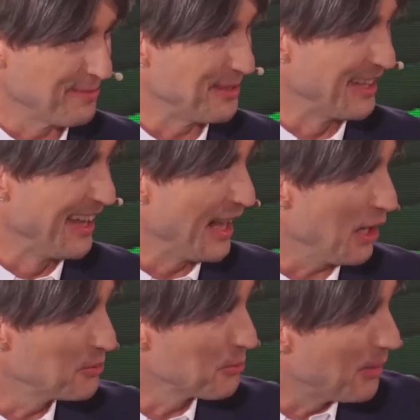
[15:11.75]
I mean,
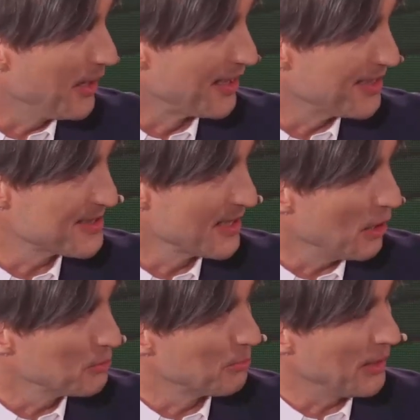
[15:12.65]
how to
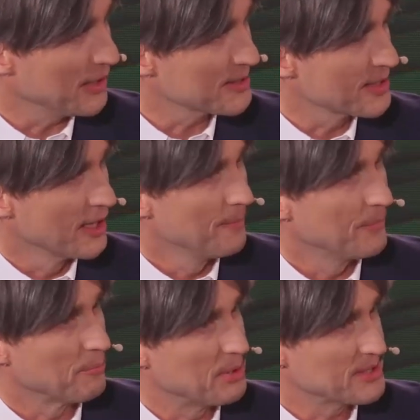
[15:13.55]
balance
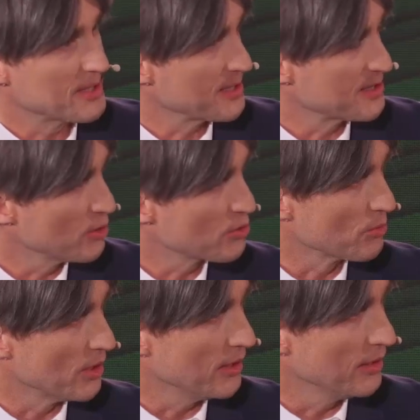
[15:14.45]
business as
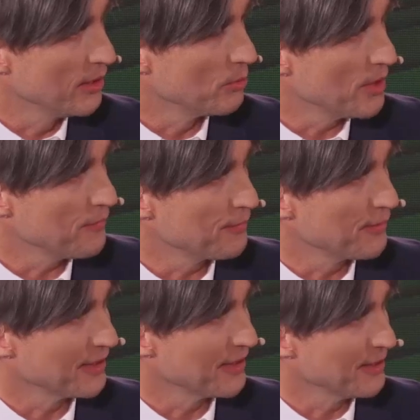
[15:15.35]
usual with